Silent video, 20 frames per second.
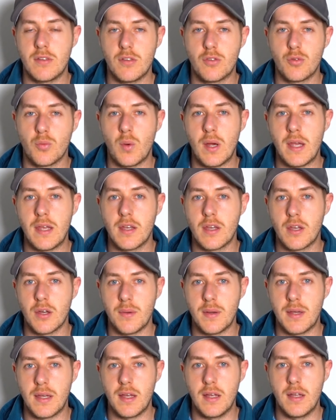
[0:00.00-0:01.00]
it's weight
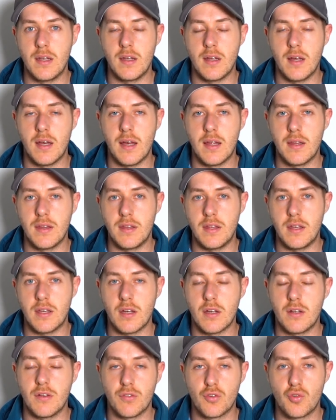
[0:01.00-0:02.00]
going in at the
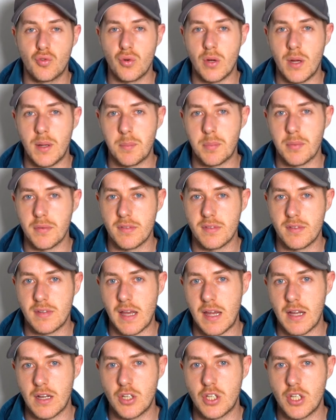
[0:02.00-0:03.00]
kind of grip
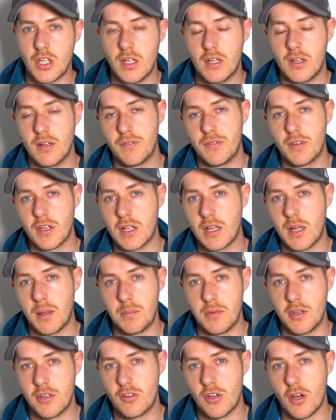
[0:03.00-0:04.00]
section of the
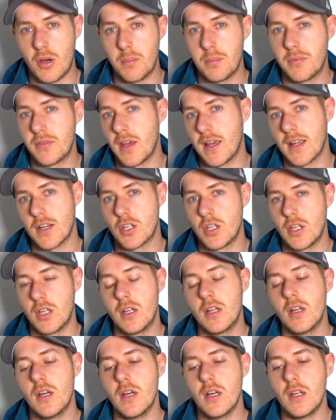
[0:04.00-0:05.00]
club, the top section,